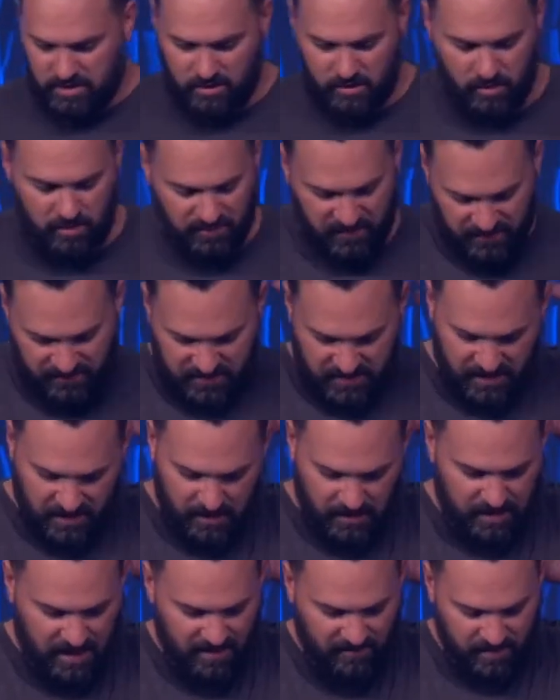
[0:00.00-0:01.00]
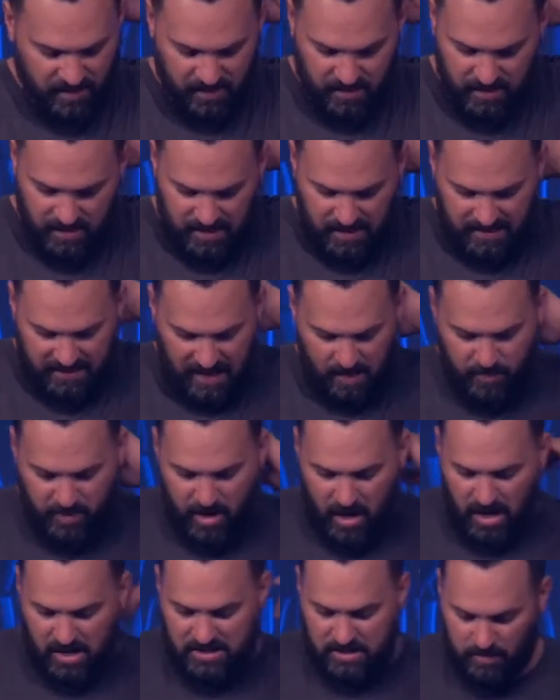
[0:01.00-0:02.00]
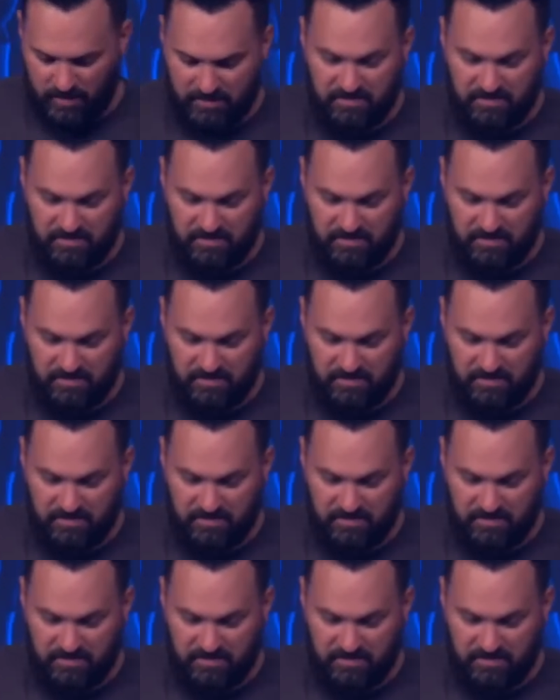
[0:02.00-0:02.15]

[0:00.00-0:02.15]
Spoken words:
Luke 15:11, that'd be awesome.